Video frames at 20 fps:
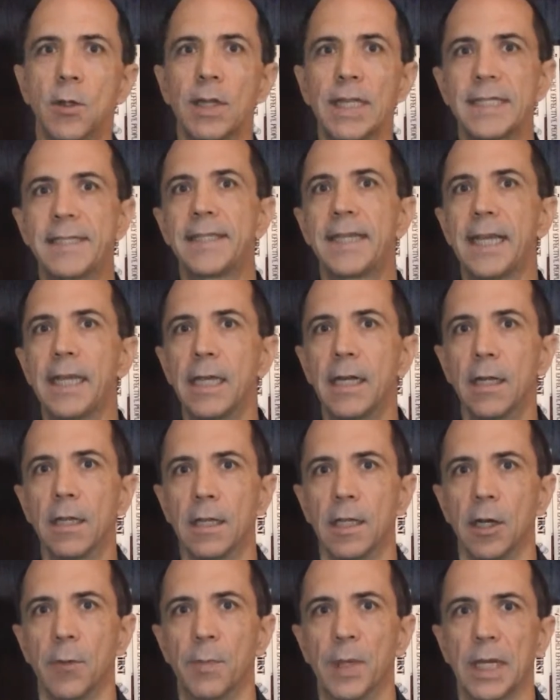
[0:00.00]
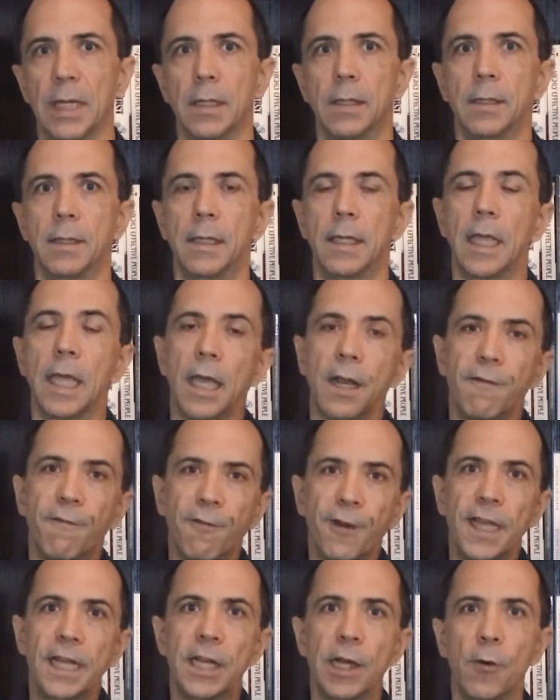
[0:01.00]
let's dig in a little bit and
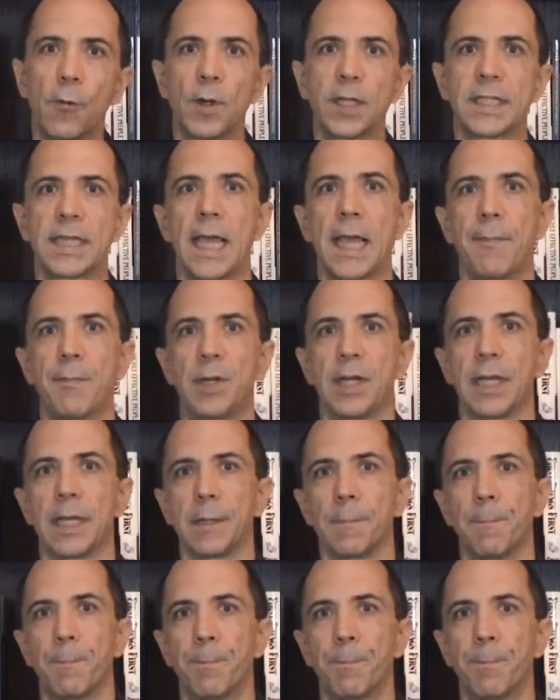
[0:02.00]
find out what's happening.